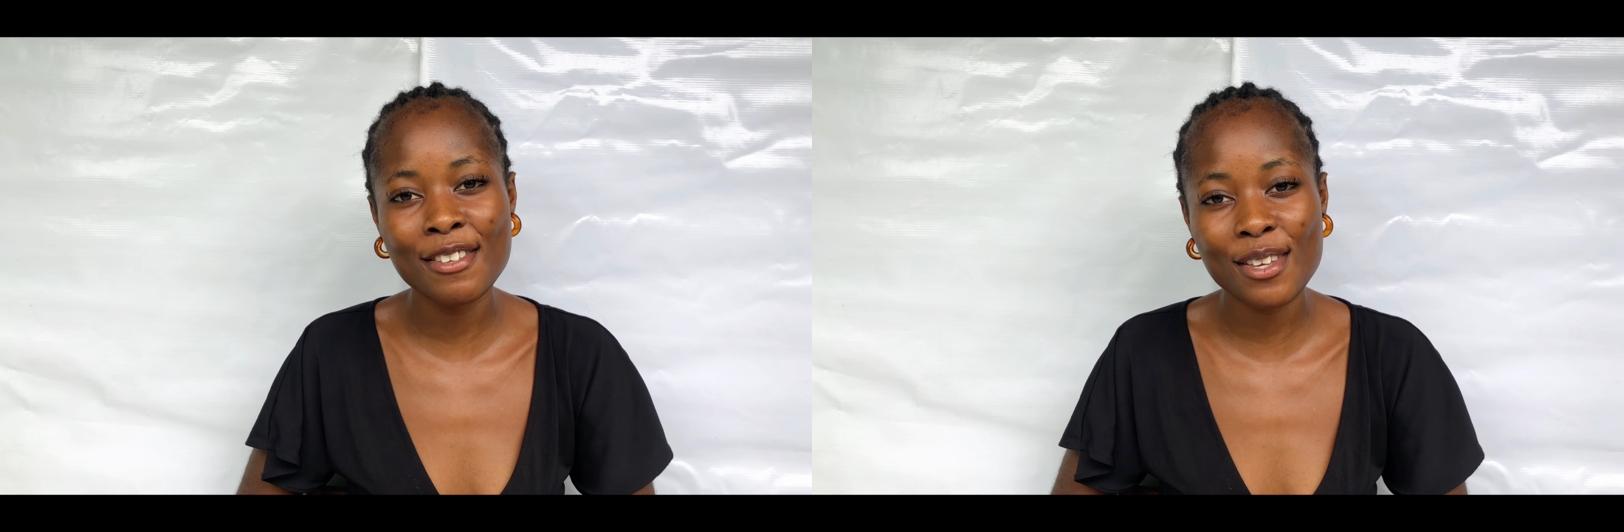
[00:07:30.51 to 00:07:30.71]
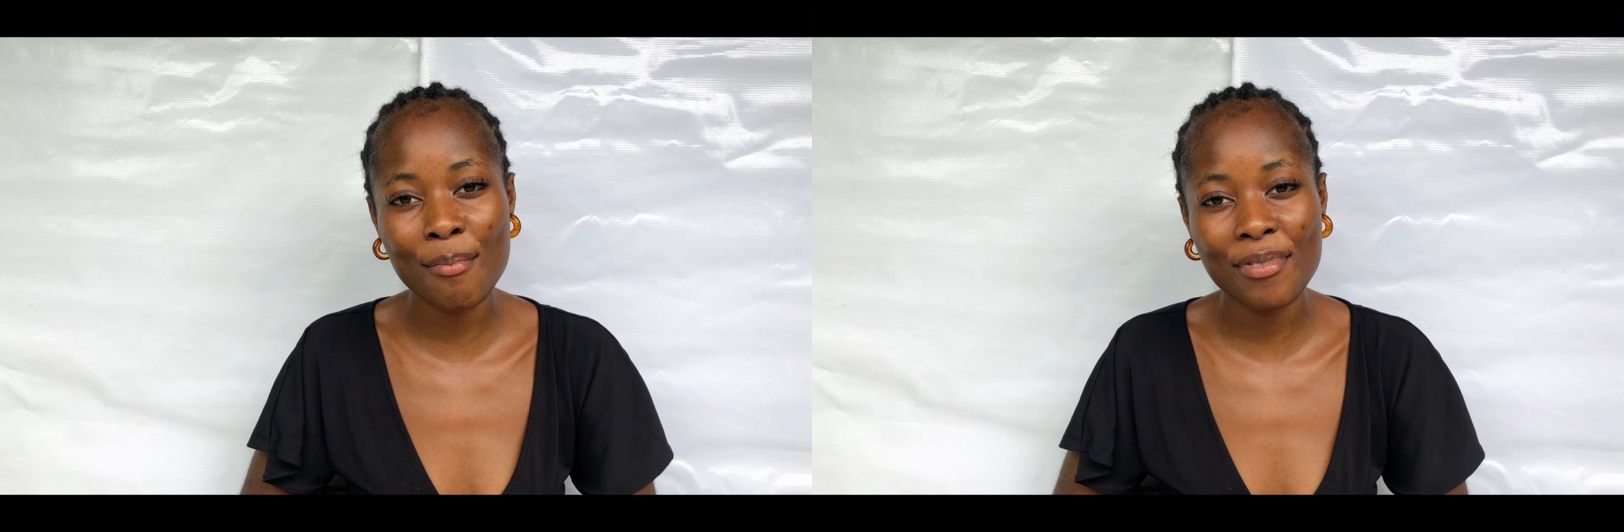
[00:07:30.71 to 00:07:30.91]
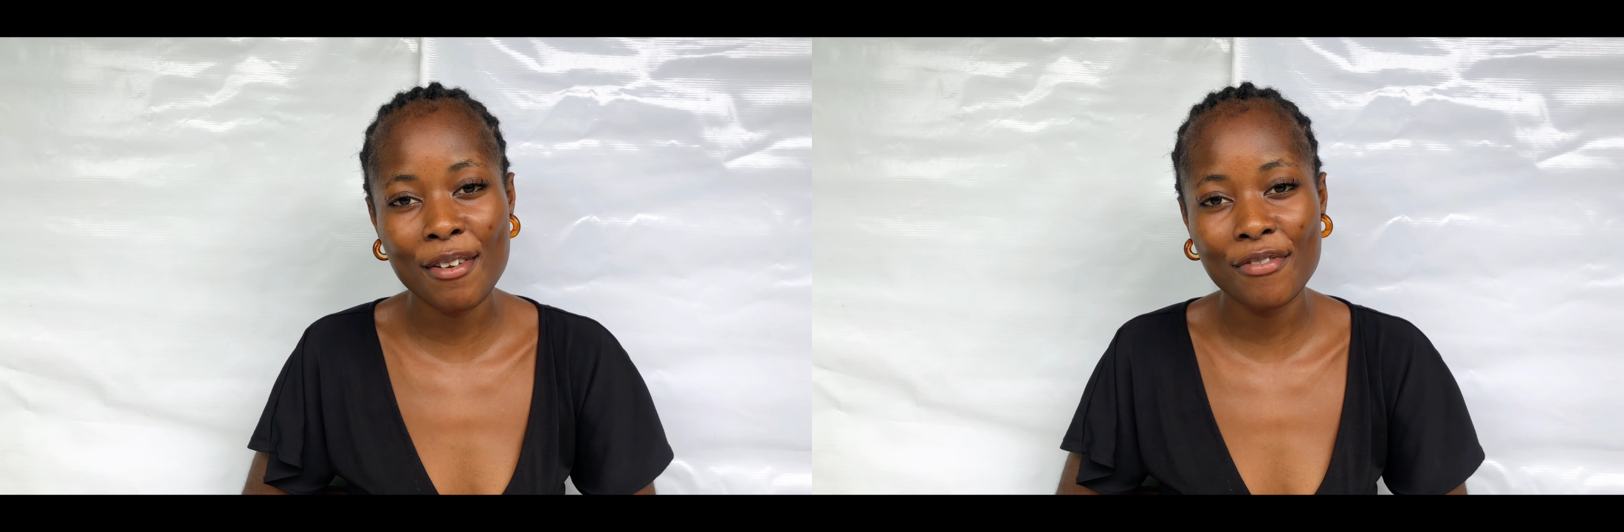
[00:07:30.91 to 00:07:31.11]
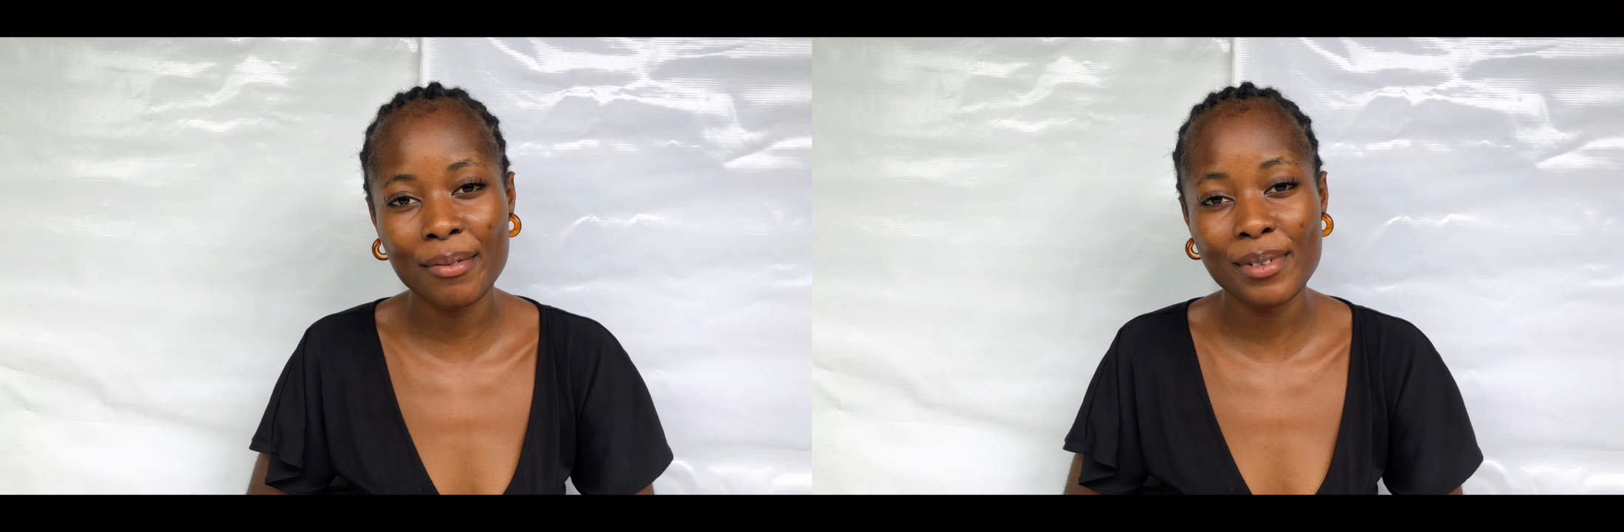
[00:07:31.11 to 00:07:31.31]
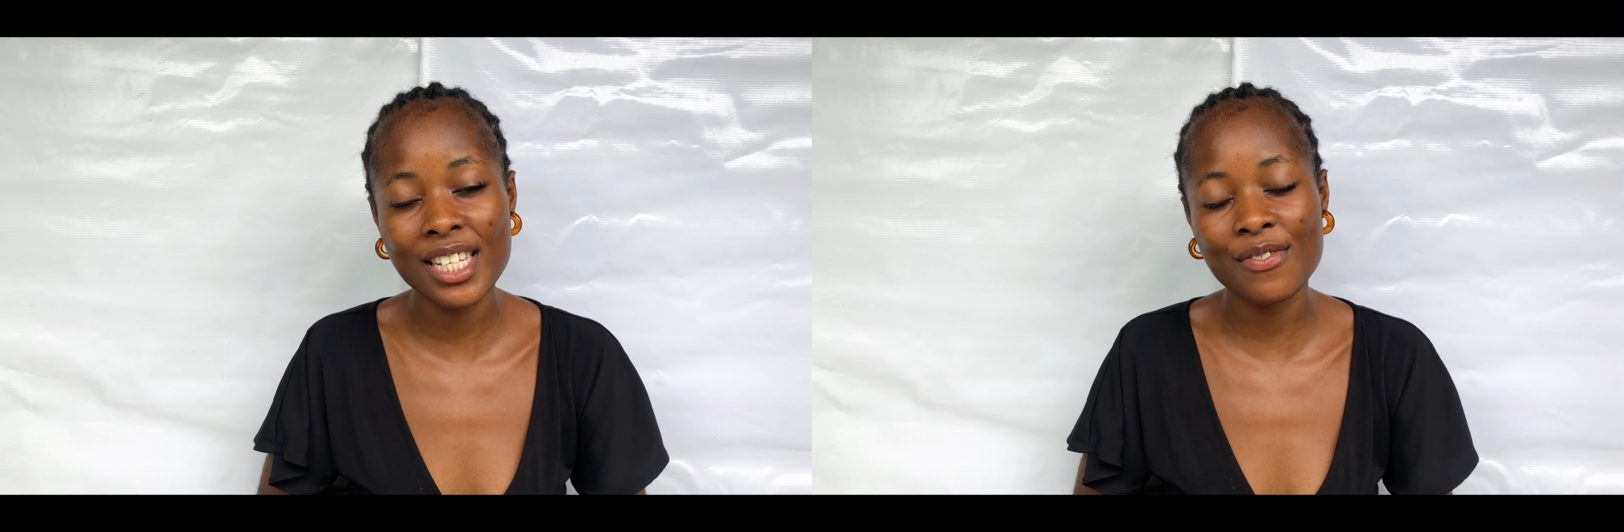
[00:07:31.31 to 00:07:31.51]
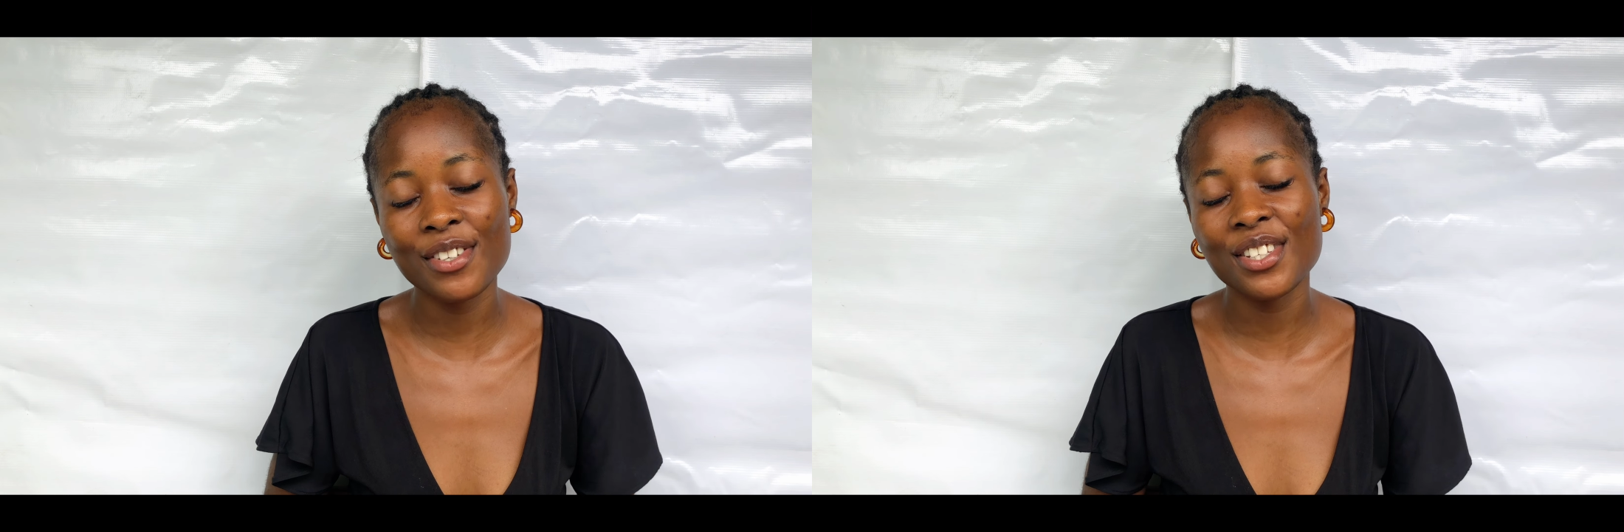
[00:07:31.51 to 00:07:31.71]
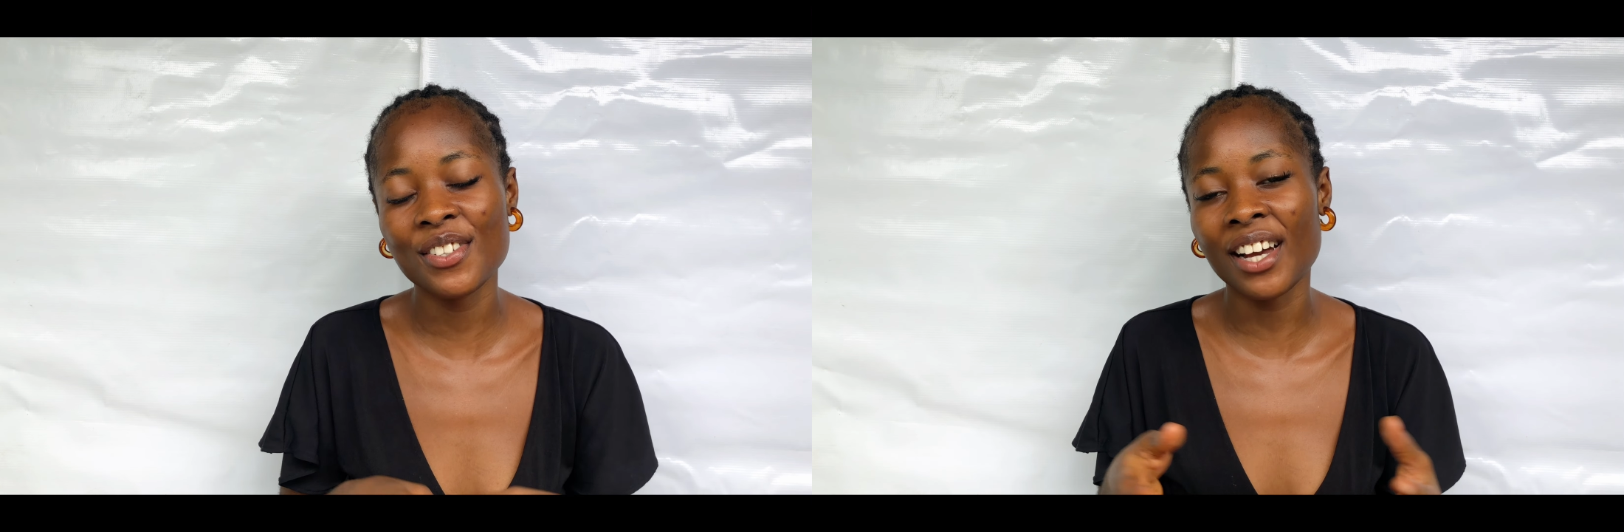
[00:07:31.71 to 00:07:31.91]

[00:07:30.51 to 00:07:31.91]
something from this video,